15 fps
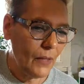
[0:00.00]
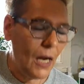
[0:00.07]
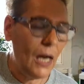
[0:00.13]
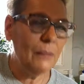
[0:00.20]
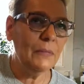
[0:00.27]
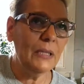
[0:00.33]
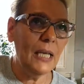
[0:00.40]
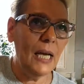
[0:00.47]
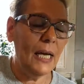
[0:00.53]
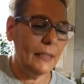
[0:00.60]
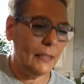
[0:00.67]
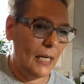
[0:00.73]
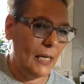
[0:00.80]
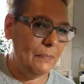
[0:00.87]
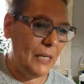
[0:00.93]
I'm
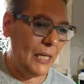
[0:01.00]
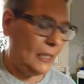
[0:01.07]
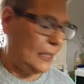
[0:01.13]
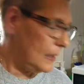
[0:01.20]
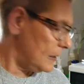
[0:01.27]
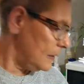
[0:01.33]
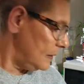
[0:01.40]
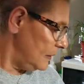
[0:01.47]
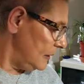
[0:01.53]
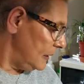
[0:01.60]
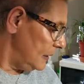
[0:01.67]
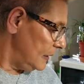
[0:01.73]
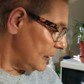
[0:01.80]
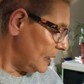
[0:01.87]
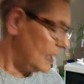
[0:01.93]
glad I made it
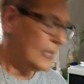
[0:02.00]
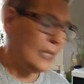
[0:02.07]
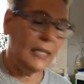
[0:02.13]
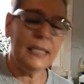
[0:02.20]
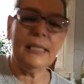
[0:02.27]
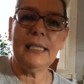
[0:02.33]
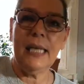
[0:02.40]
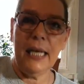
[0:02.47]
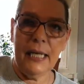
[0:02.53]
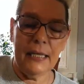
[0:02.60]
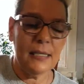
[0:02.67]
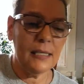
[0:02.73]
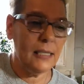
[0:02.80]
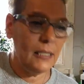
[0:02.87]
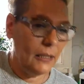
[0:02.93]
because it
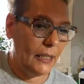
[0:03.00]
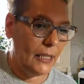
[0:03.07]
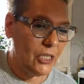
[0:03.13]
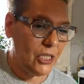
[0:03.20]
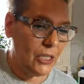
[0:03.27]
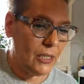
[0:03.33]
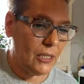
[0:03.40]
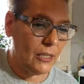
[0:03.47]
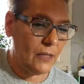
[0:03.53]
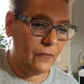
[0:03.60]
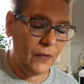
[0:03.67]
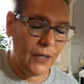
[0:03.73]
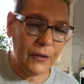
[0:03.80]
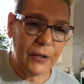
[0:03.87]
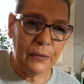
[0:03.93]
tastes delicious. It's
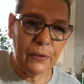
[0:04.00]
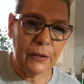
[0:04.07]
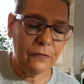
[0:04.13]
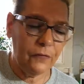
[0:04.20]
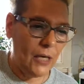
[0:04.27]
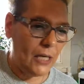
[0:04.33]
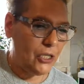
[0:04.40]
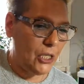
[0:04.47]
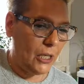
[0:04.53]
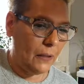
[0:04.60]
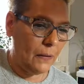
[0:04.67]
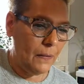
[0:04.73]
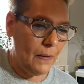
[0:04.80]
very refreshing.